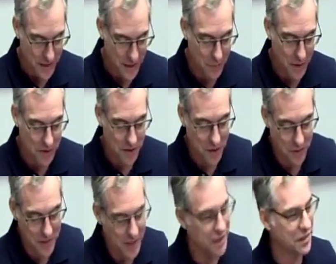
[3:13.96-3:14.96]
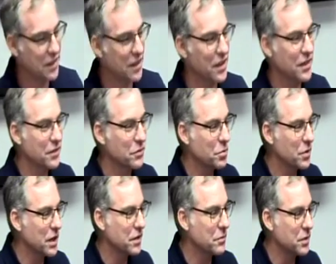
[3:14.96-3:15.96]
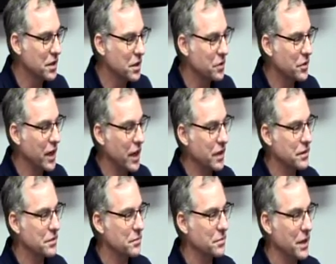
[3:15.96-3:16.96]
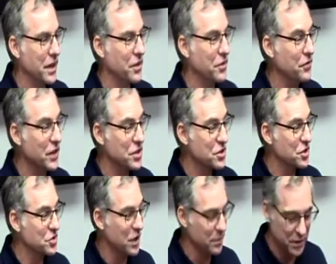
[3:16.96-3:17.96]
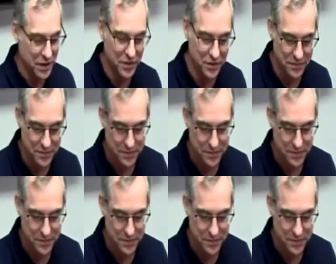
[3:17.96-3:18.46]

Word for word: and we know that in we know that by the Feast of Trumpets.